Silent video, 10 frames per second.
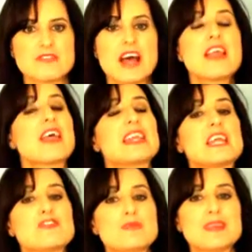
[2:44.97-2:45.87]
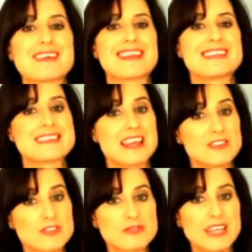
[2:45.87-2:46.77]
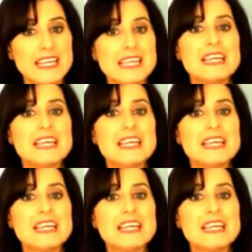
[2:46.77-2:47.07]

they need to be done intensively